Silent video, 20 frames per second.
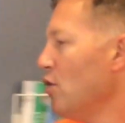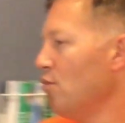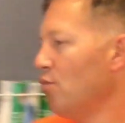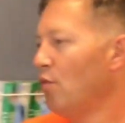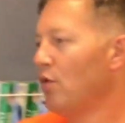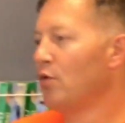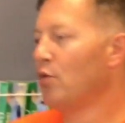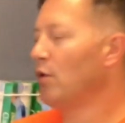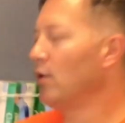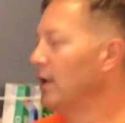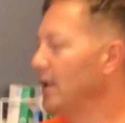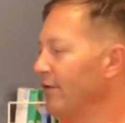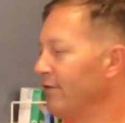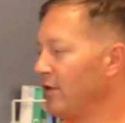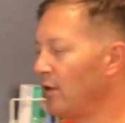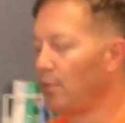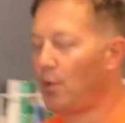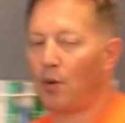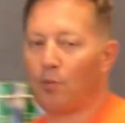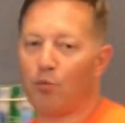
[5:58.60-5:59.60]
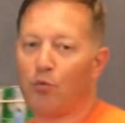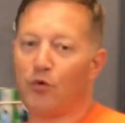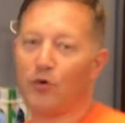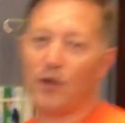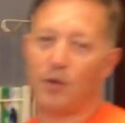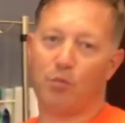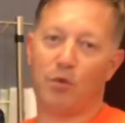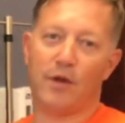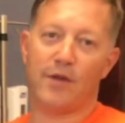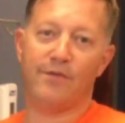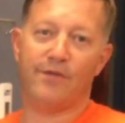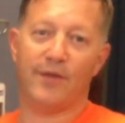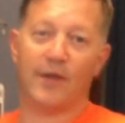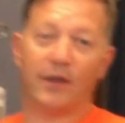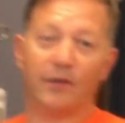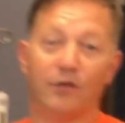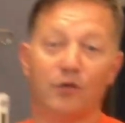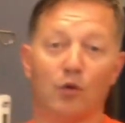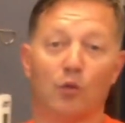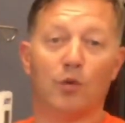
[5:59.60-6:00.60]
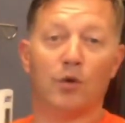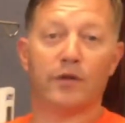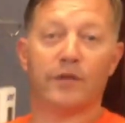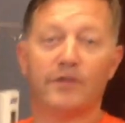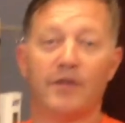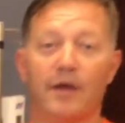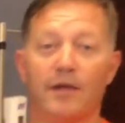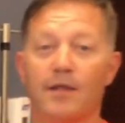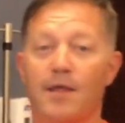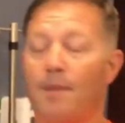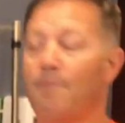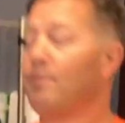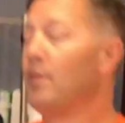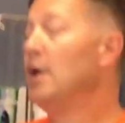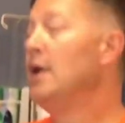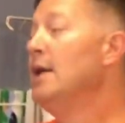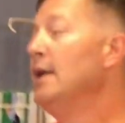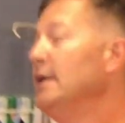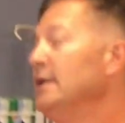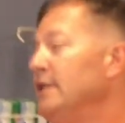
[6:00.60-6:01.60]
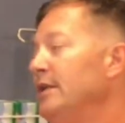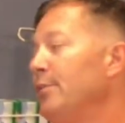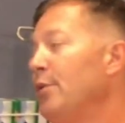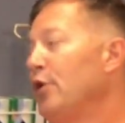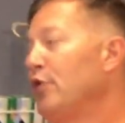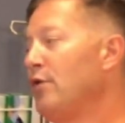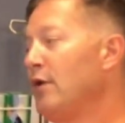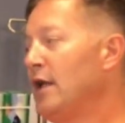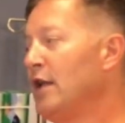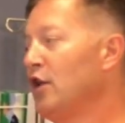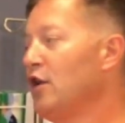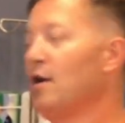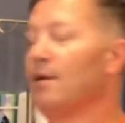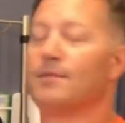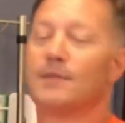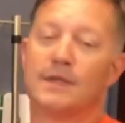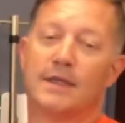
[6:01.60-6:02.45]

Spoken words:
we will give them a pre-briefing. So we'll tell them, Timmy Green comes